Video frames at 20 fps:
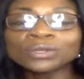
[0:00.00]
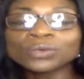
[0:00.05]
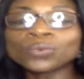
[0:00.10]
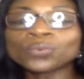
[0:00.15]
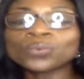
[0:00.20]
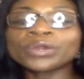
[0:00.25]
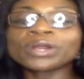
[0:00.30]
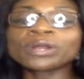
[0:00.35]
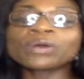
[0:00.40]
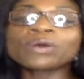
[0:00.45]

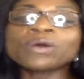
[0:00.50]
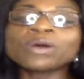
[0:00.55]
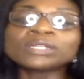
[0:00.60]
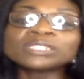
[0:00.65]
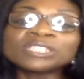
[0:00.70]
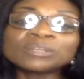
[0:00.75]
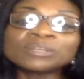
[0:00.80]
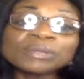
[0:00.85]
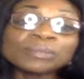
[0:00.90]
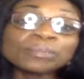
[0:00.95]
we're
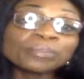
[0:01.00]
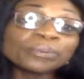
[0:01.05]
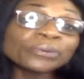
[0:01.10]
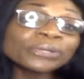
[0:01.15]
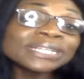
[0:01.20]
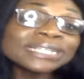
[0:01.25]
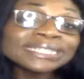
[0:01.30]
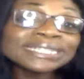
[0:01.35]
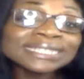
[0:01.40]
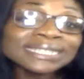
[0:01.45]
called to be
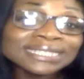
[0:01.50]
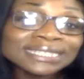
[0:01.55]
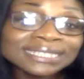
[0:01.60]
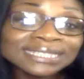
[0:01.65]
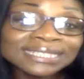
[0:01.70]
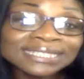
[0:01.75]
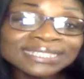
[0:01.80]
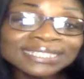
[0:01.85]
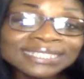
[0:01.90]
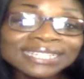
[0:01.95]

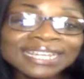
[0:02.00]
priests